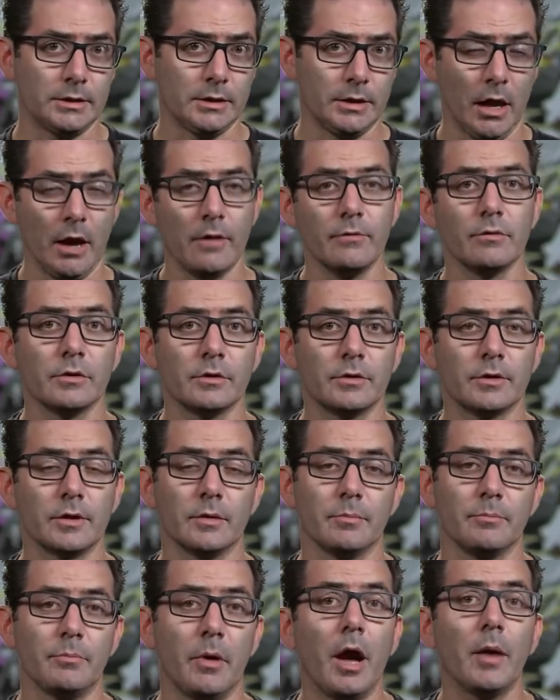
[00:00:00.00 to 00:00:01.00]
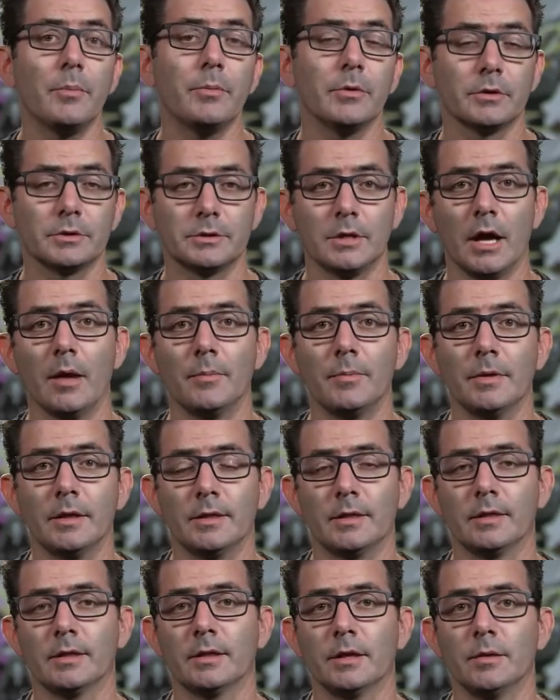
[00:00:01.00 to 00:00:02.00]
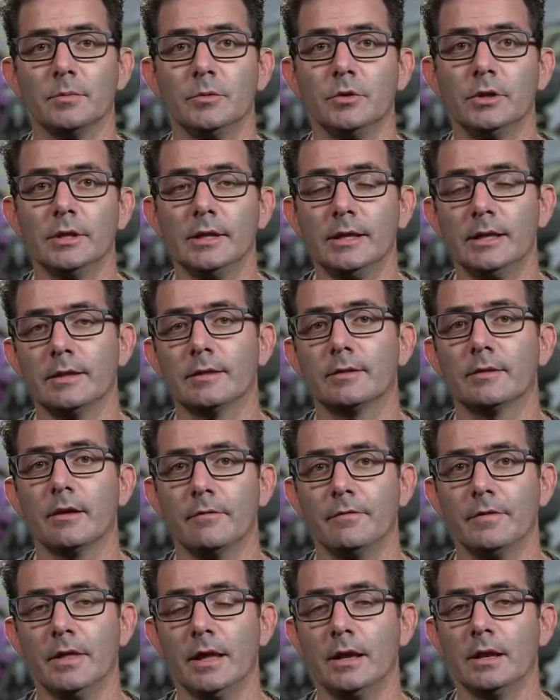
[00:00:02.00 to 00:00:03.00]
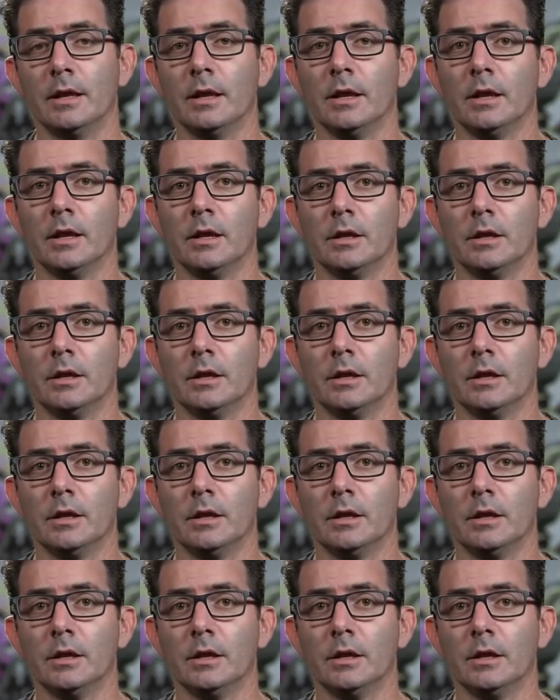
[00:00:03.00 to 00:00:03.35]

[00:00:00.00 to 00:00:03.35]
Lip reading: cover some popular topics in the community, stuff that